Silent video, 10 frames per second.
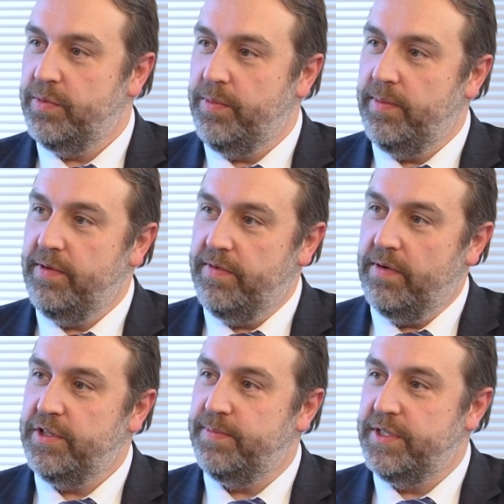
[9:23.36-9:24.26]
so we want to be
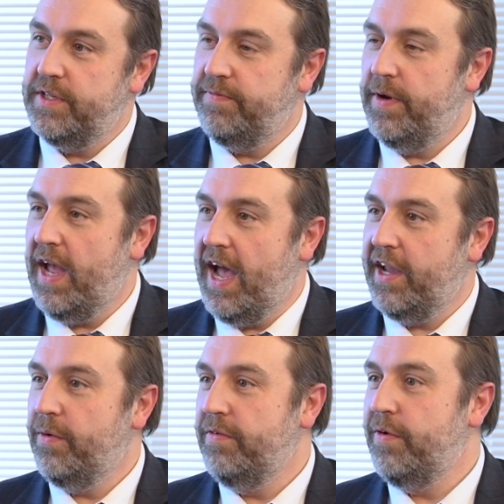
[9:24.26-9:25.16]
very specific, very
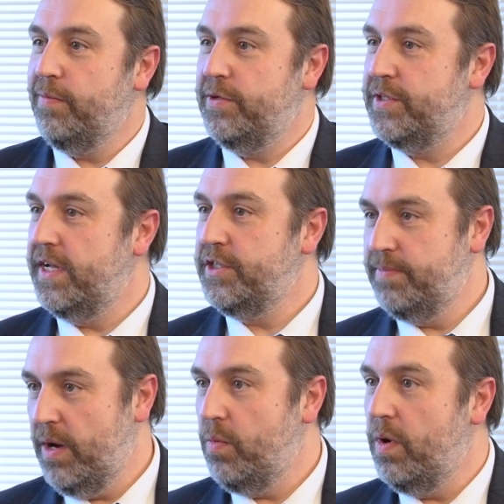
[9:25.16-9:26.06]
accurate, very precise
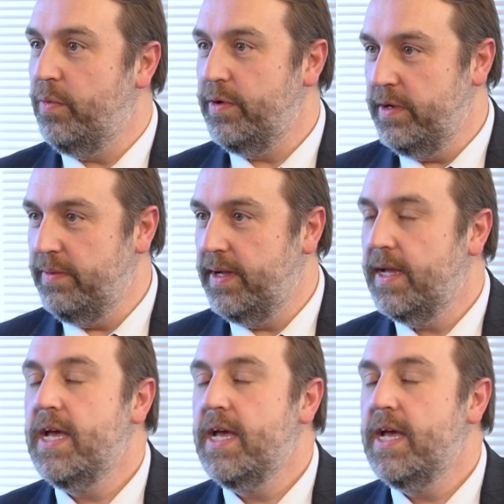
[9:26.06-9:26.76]
about what we're doing.